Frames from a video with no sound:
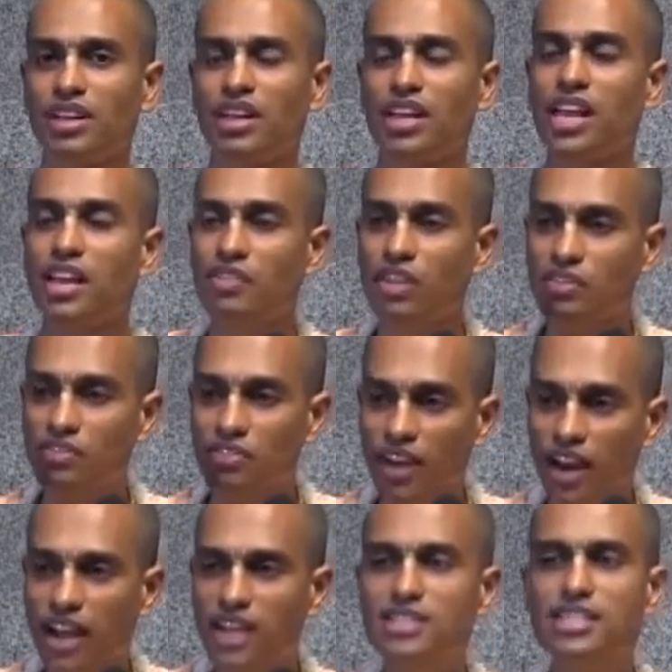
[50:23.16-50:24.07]
Even
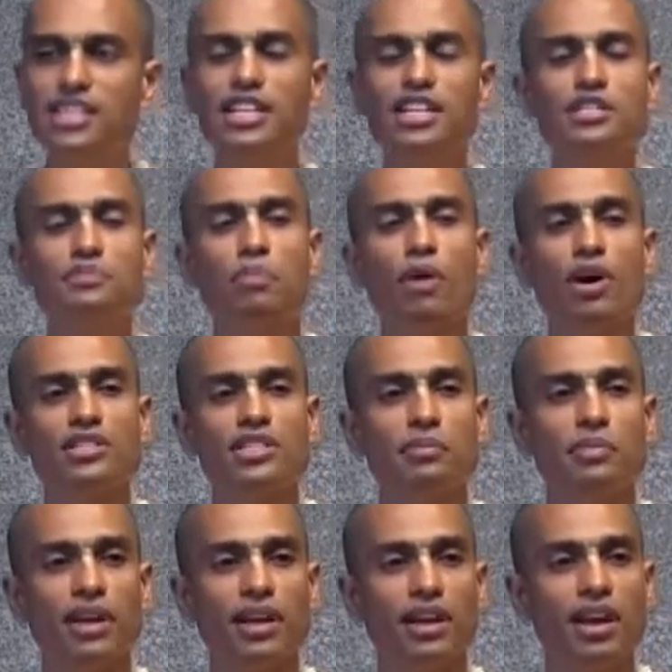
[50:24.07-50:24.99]
for us, it is
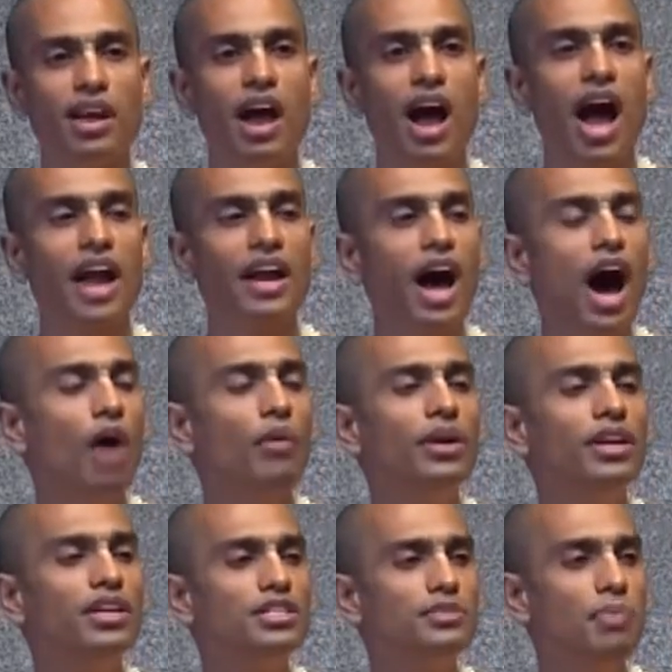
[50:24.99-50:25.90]
possible. And how
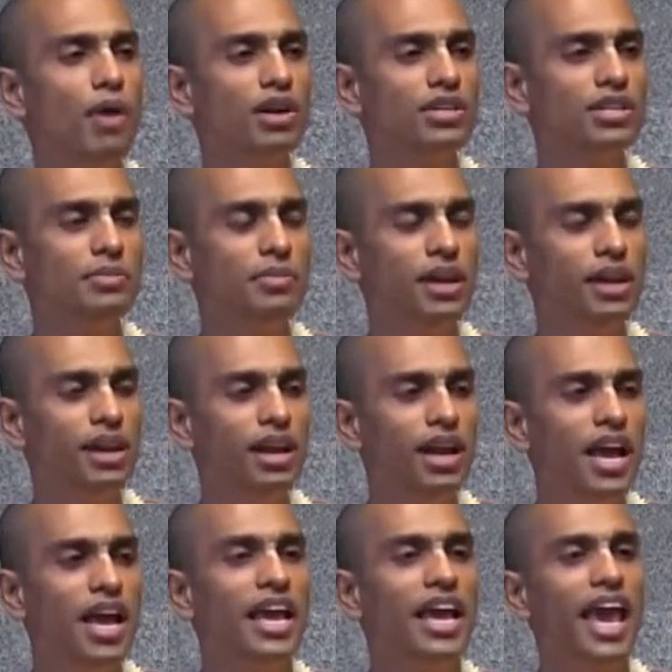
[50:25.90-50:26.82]
it is possible?
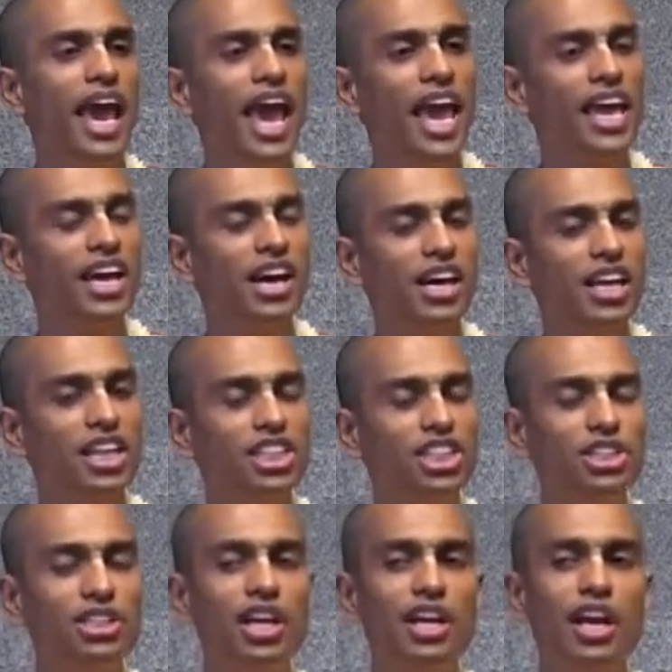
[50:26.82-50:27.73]
Ek
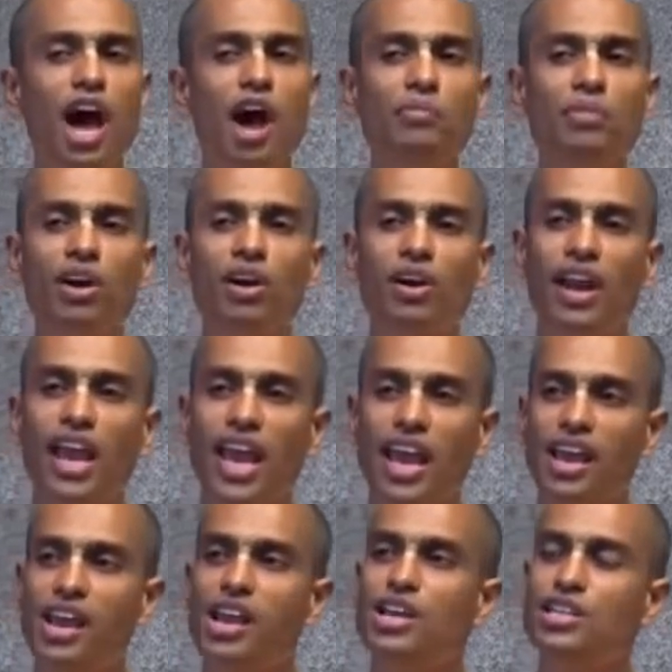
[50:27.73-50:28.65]
Krishna Naam Kare.
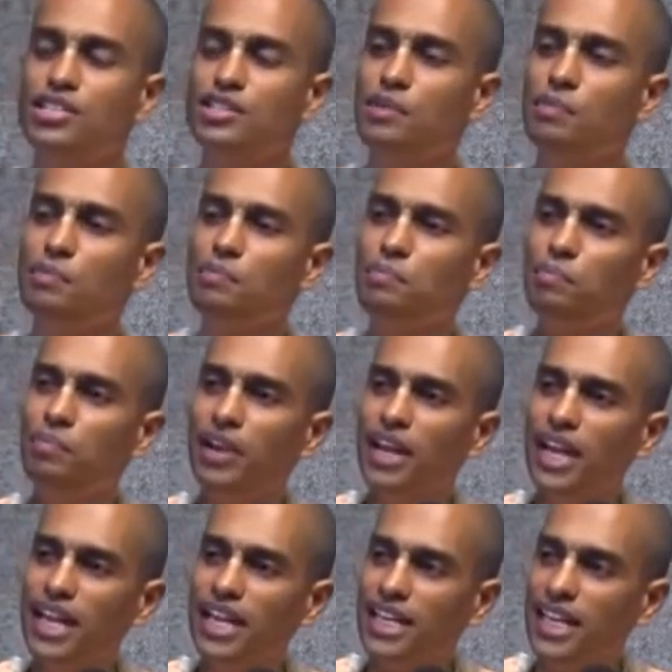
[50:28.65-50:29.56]

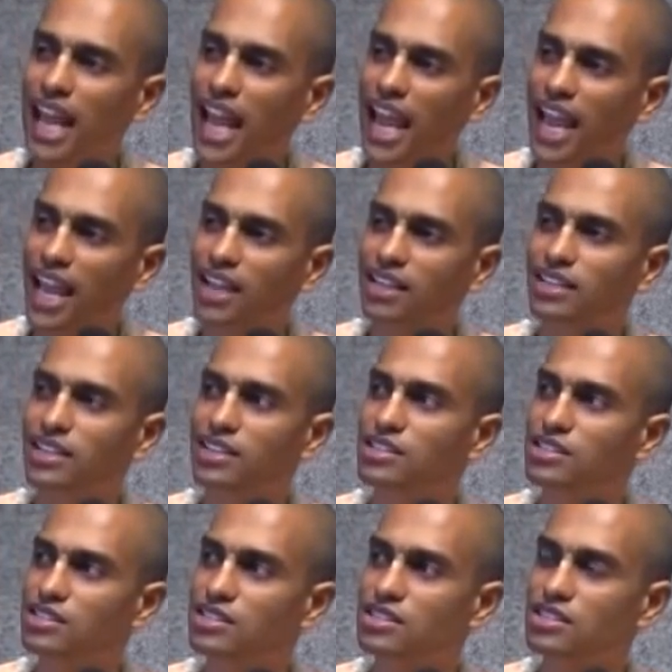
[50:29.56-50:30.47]
Simply take
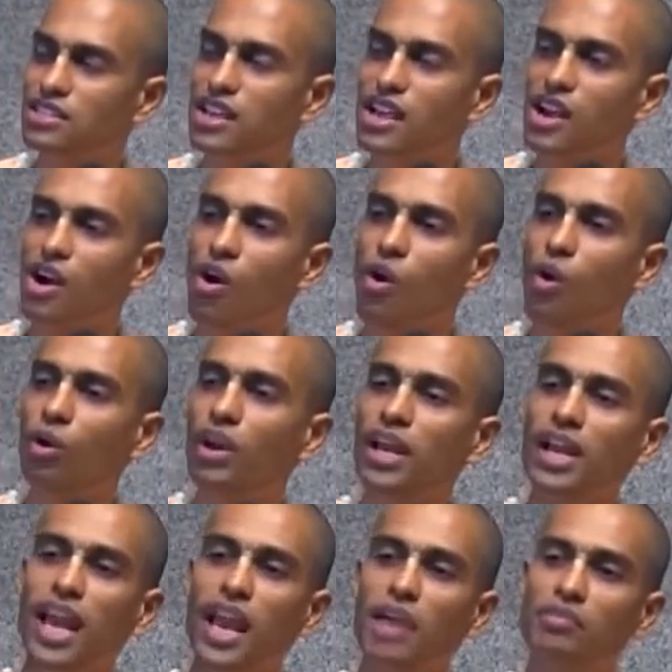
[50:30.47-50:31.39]
this
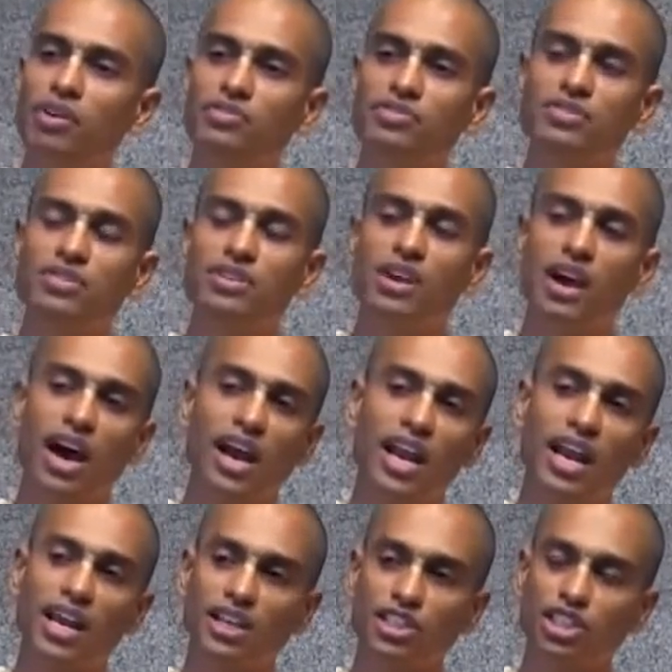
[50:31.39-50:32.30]
holy name of
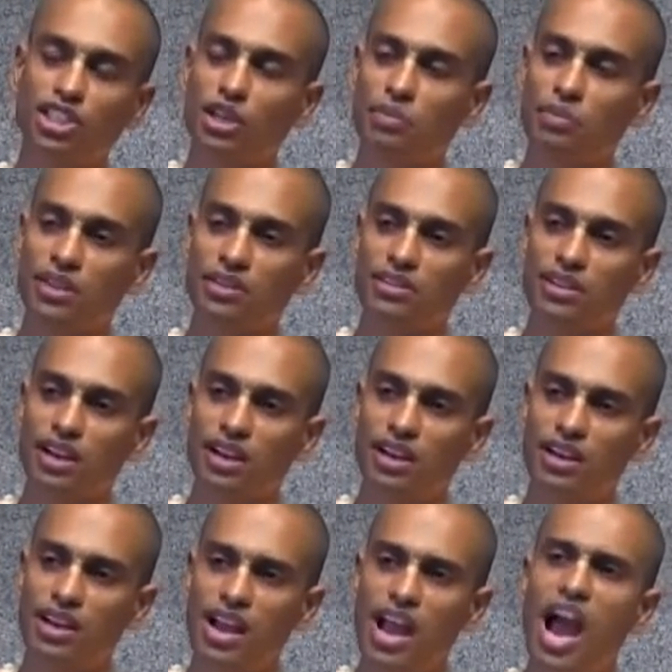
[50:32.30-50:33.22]
Hare Krishna Mantra
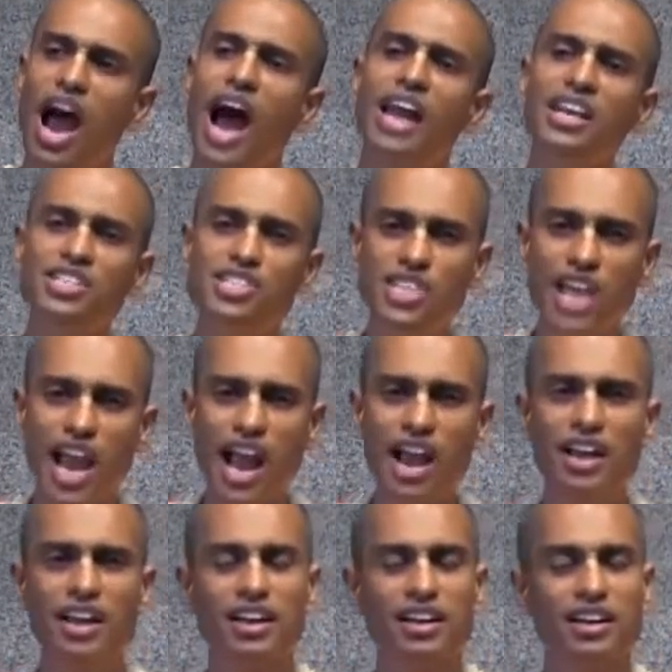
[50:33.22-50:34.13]
and
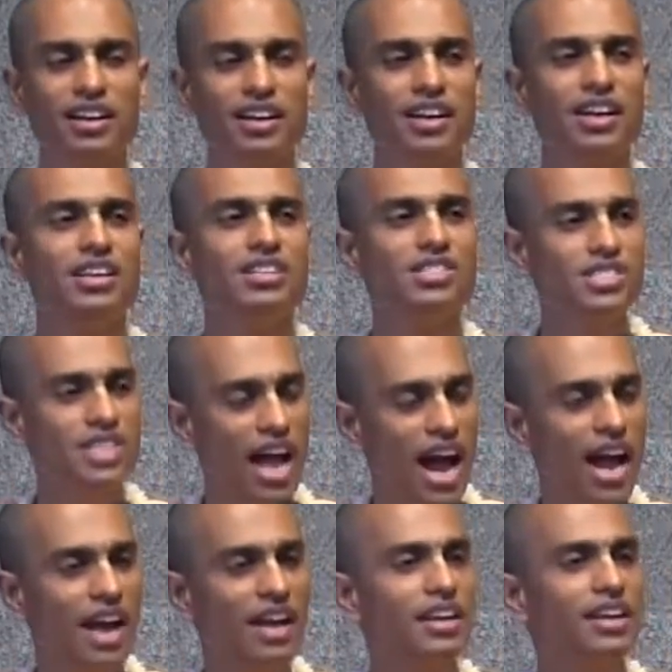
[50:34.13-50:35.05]
chant,
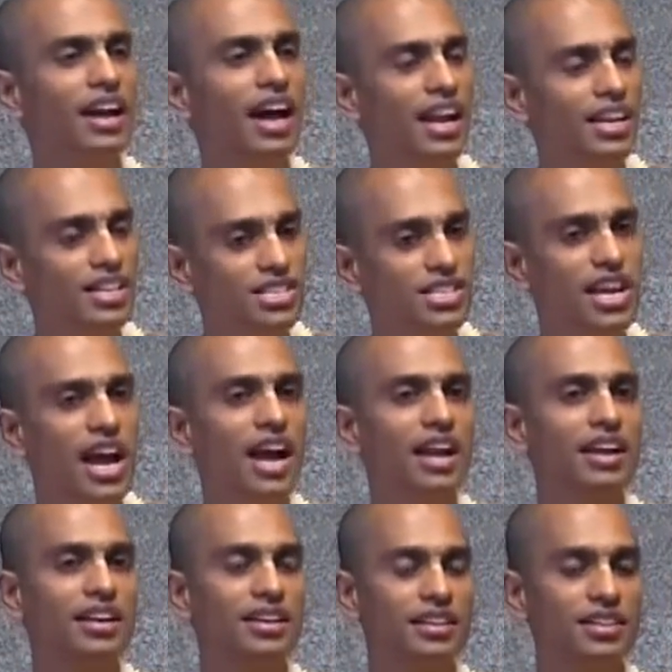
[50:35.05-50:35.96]
chant and
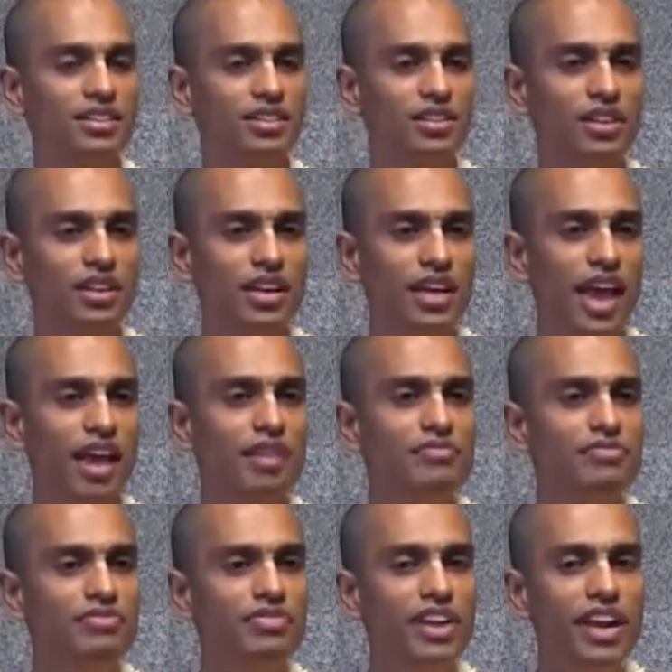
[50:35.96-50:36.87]
chant.
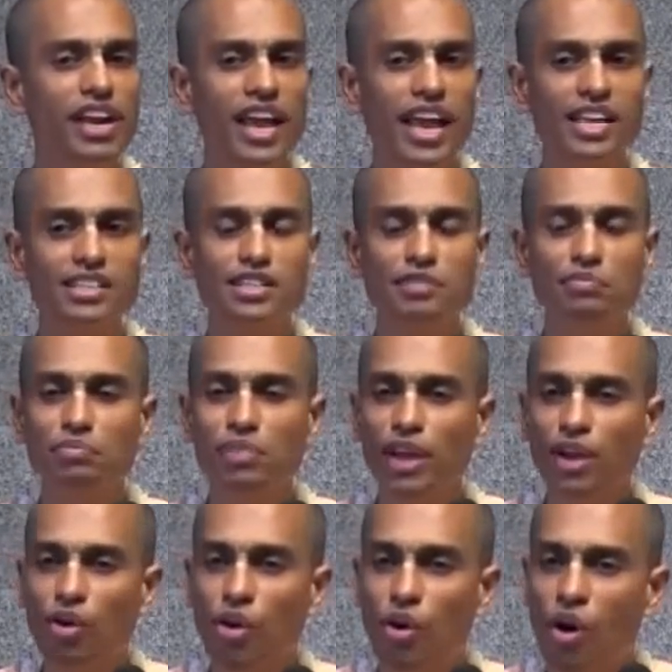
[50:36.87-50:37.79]
Every day
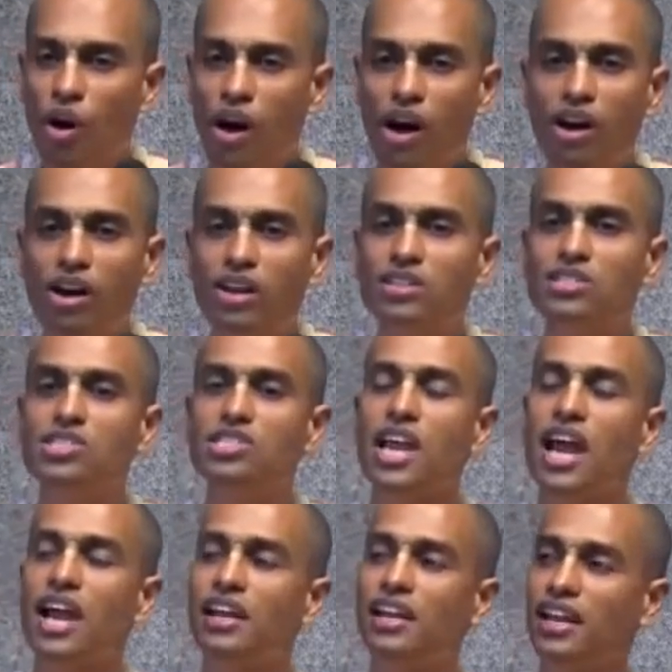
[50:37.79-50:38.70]
simply go on
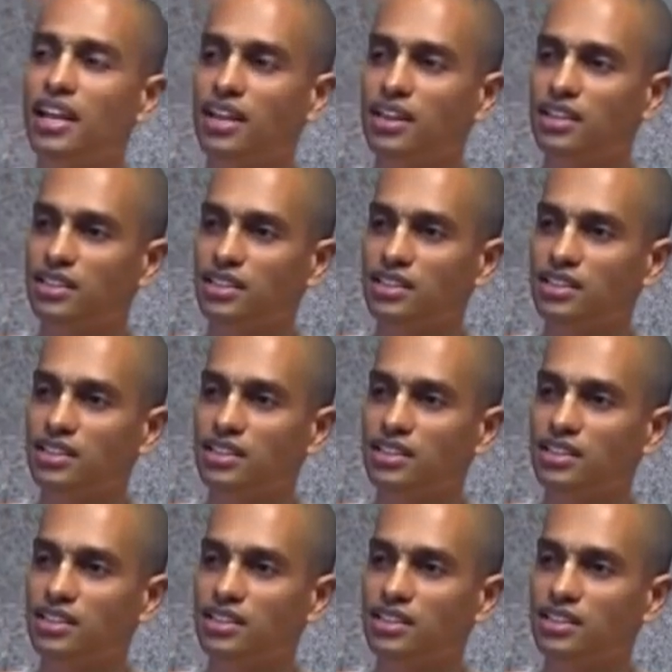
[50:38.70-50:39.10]
chanting.